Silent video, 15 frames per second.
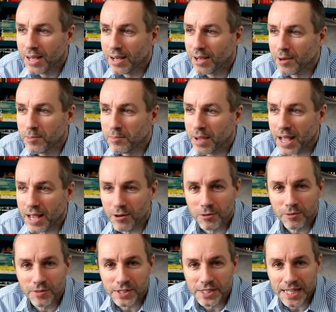
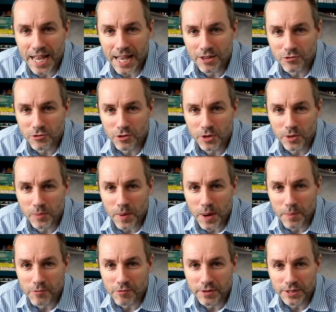Obviously Andrew Lloyd
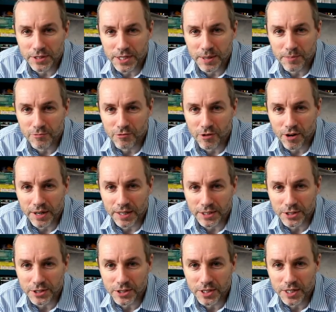Webber and Tim
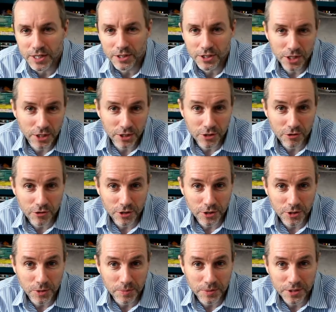Rice, Jesus
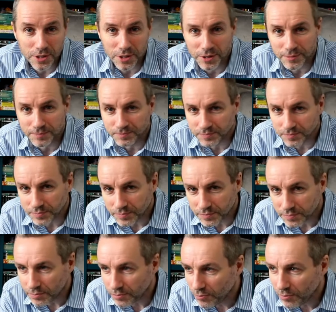Christ Superstar.
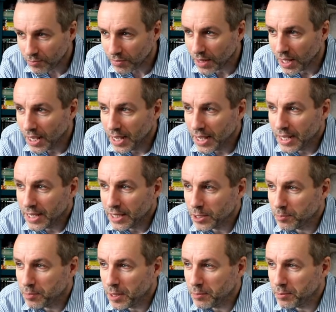
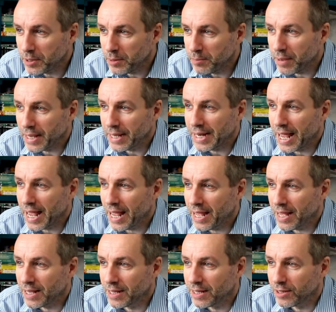The people he met in
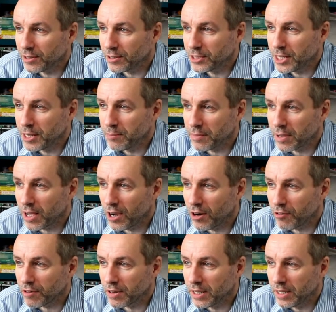Hair, Tim
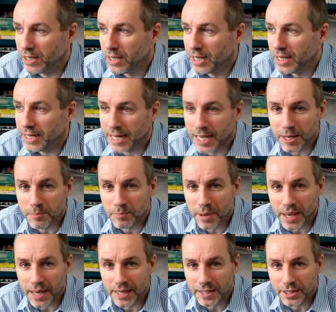Curry, Elaine
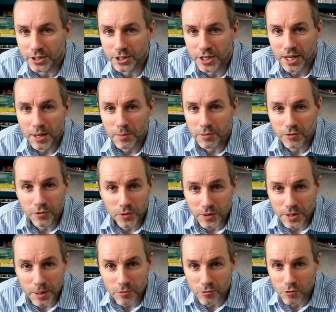Page, before
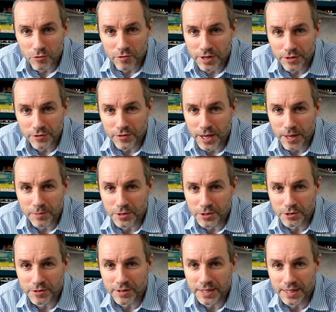they were all really
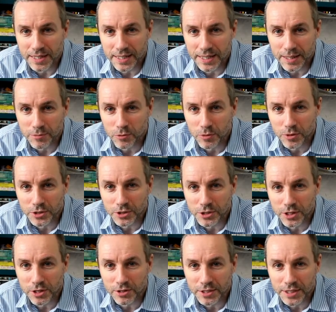famous or anything. They were all just
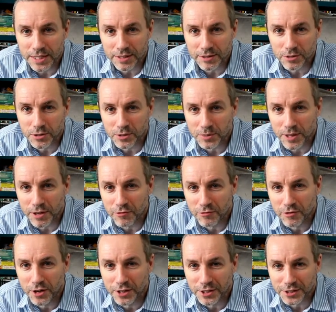starting out. This was all their
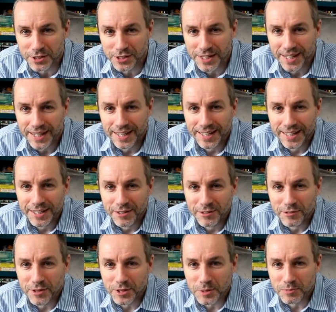first
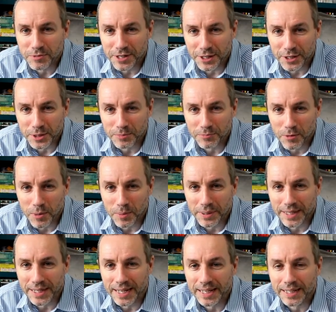production
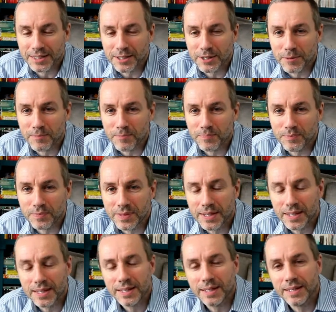probably. And
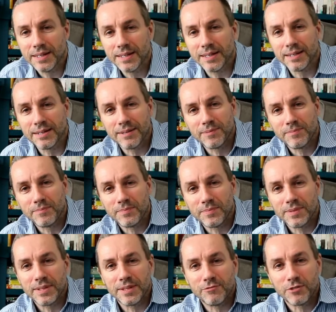
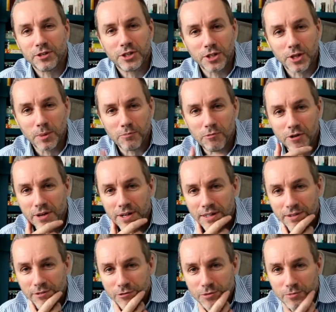Richard
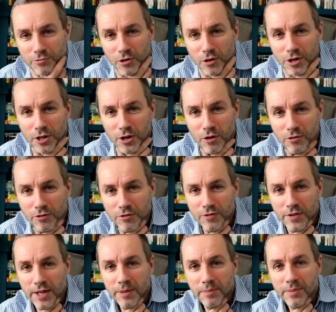O'Brien from Rocky Horror
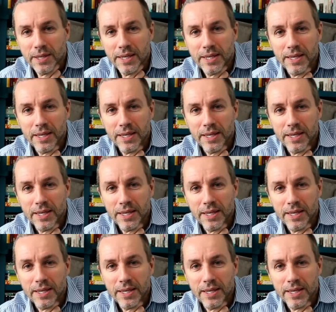fame.